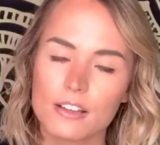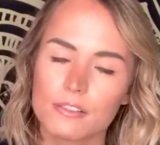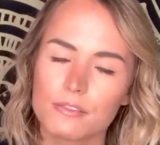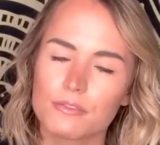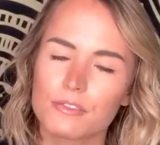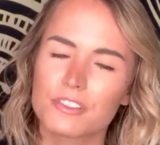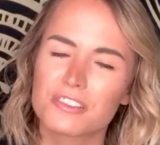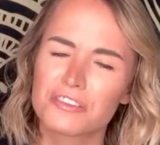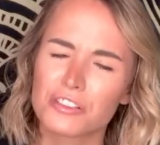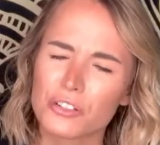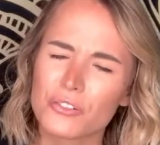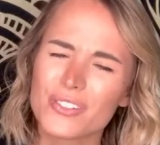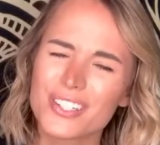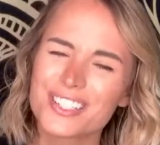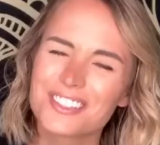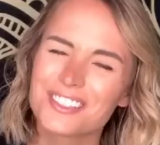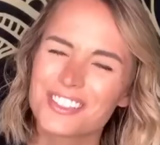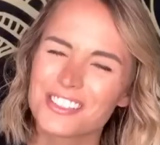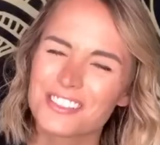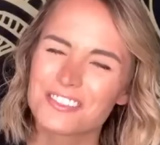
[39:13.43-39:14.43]

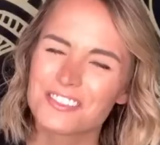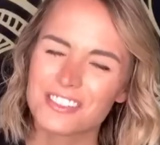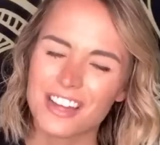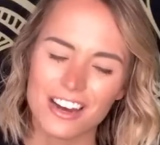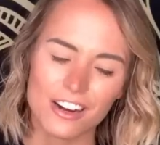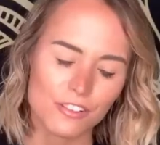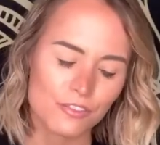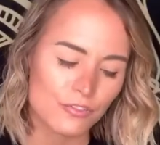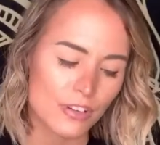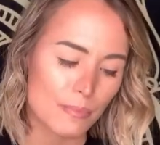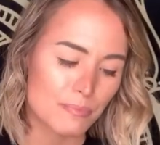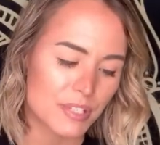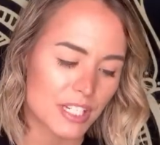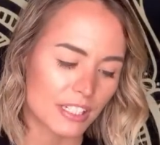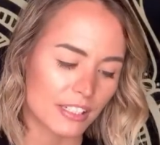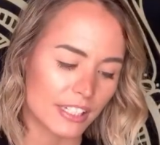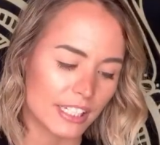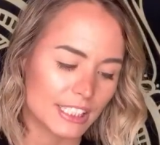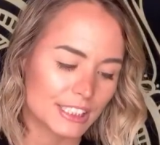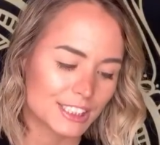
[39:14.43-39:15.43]
service to self,
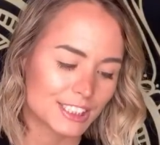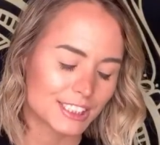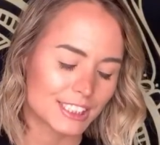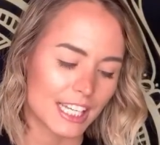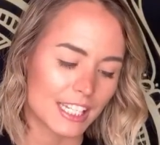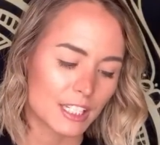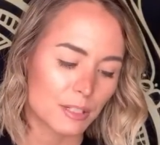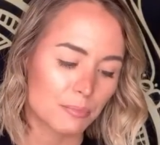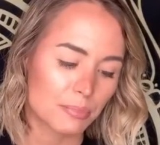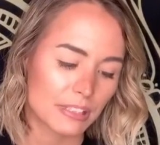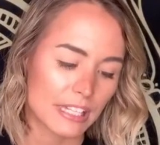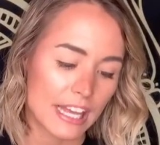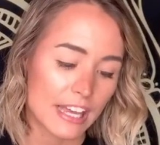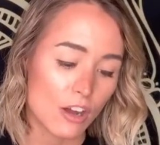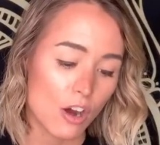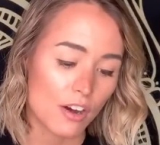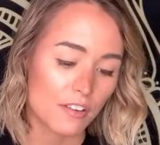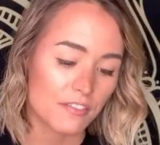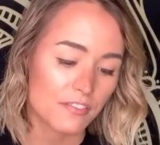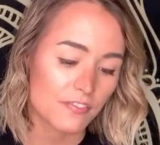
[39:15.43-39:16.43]
reptilians tend to play
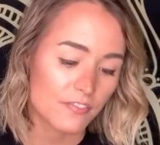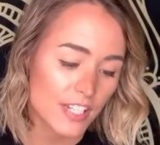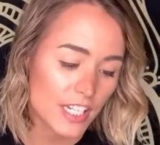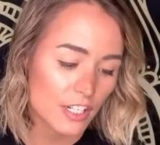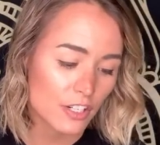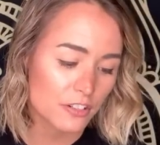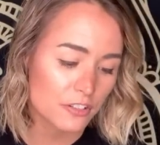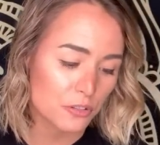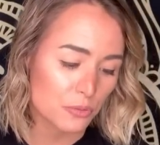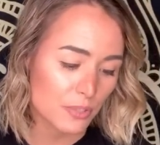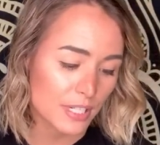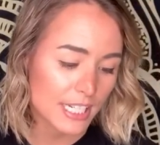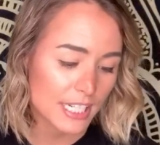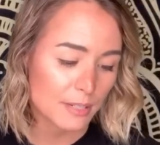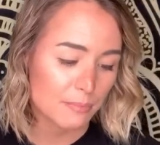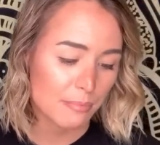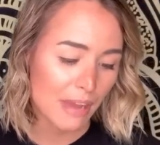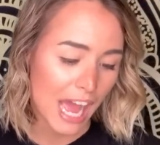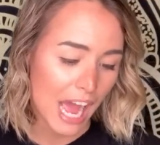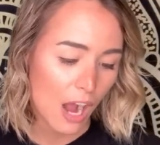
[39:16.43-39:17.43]
on fear,
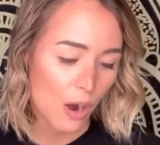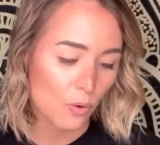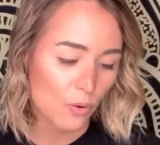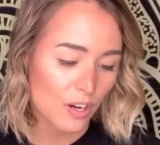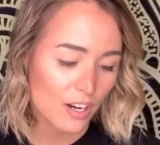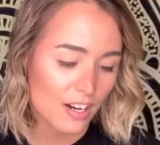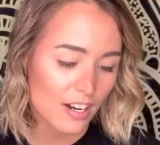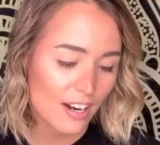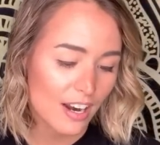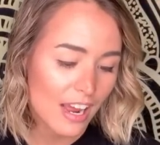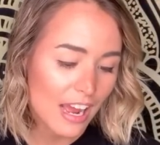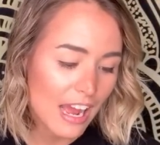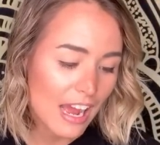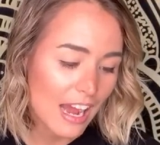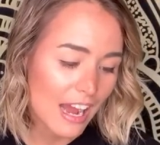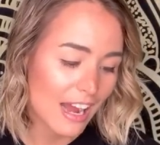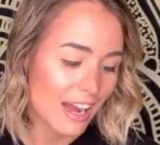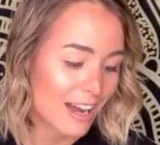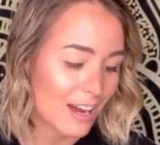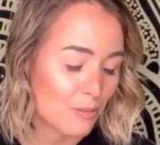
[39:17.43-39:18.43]
greed, power.
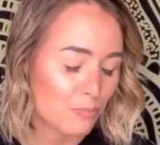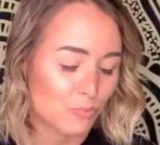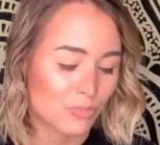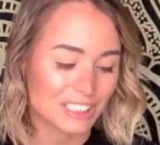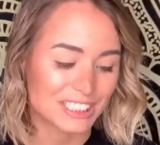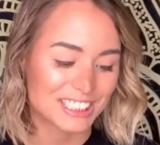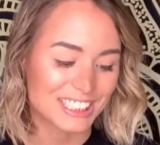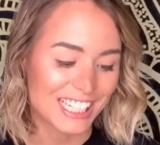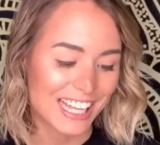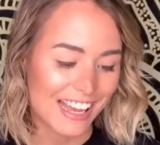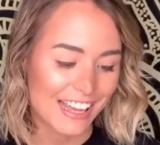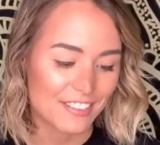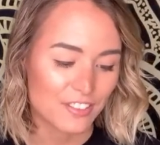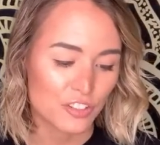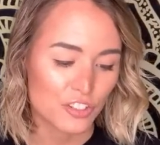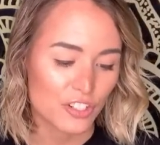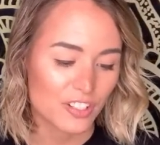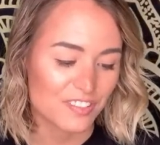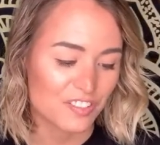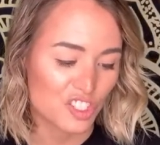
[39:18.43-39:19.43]
Once again,
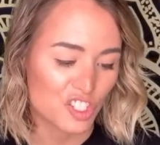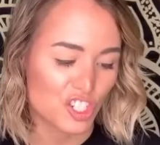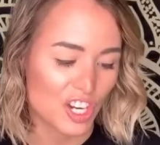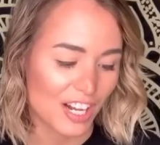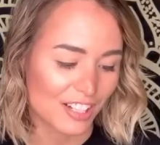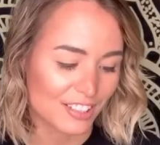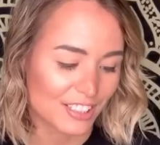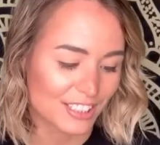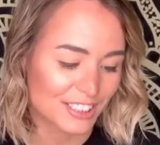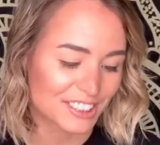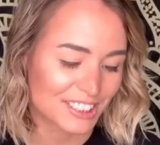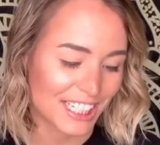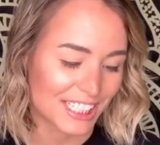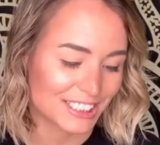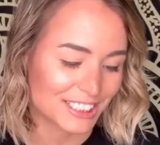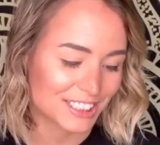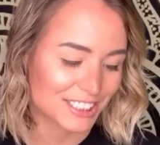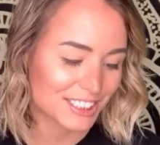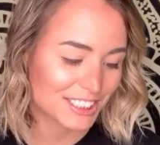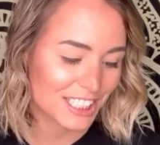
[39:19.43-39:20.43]
they're just jealous
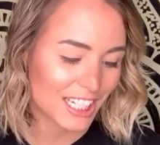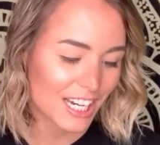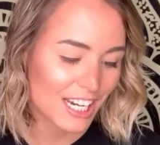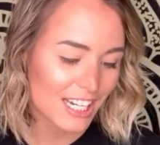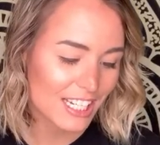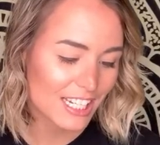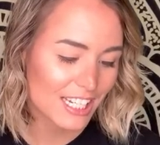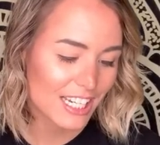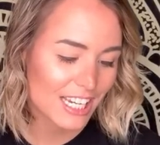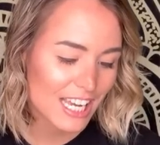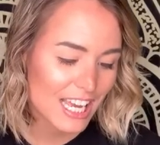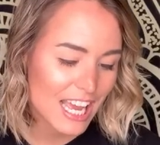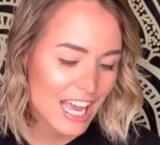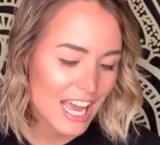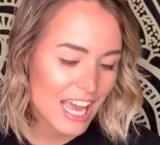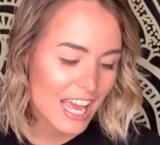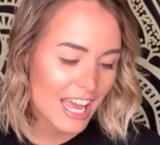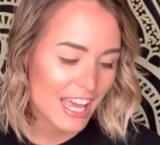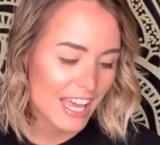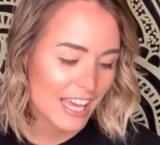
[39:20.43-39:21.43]
and stuck.
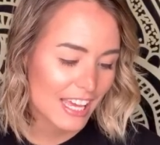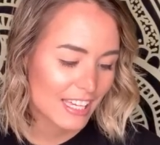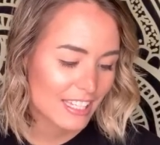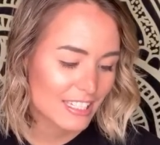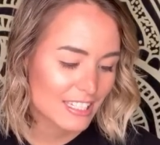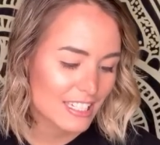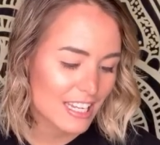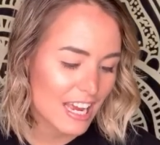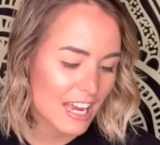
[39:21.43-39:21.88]
And